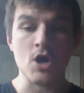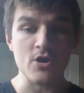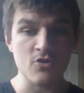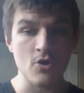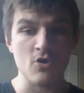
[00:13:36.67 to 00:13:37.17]

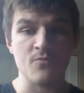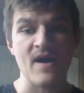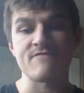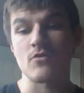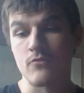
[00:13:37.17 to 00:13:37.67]
Carson
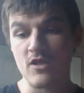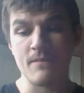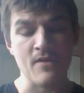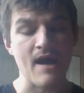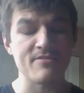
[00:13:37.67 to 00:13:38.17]
Osborne, after a
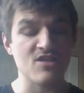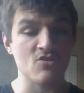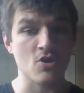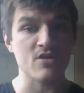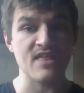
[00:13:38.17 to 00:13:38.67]
really promising
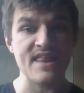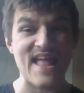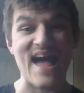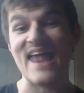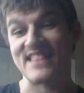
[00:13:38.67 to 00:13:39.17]
start to the
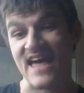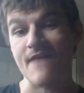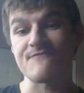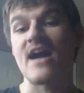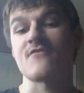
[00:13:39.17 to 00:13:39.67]
day, had a
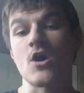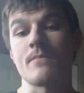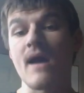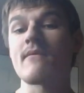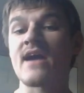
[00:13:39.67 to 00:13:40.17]
top five
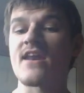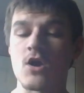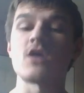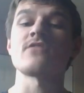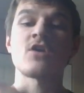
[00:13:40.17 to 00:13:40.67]
car, probably had a
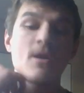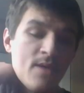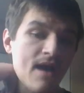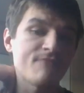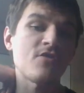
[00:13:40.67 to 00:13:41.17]
car that could have
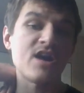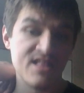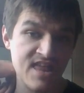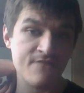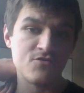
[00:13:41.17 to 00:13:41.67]
been up front
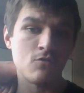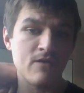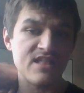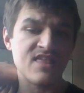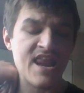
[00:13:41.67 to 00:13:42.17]
contending for the
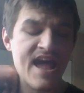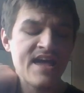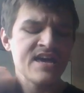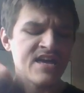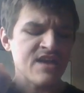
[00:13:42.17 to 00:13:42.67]
win today.
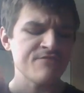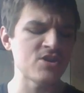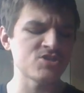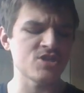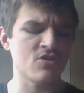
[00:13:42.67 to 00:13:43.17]
He
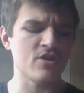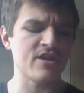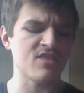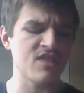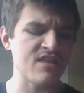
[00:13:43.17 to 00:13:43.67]
finishes
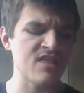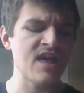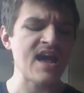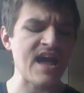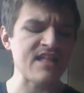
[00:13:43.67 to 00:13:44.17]
36th.
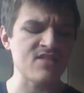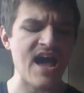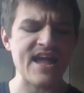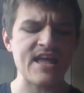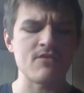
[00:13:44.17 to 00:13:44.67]
And
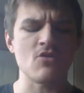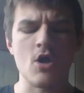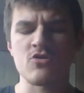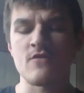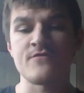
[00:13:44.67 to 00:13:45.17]
Ty Gibbs
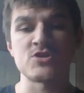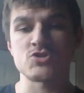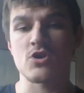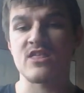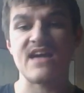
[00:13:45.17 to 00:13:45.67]
also
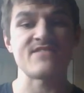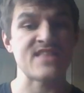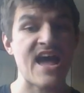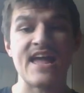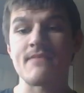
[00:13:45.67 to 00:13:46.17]
finished 37th.
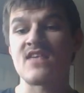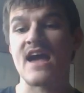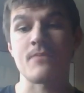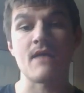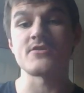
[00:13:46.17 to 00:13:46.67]
Ty Gibbs
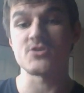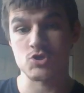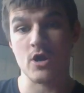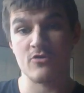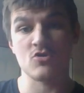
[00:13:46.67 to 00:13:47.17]
had probably the
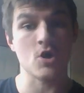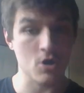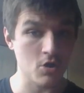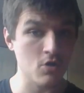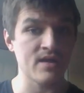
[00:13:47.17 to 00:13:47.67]
strongest
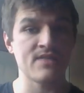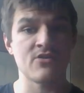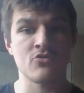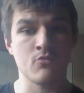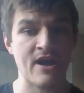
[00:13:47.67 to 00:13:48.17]
car early in
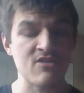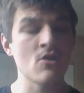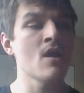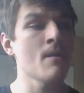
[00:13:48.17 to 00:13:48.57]
this race.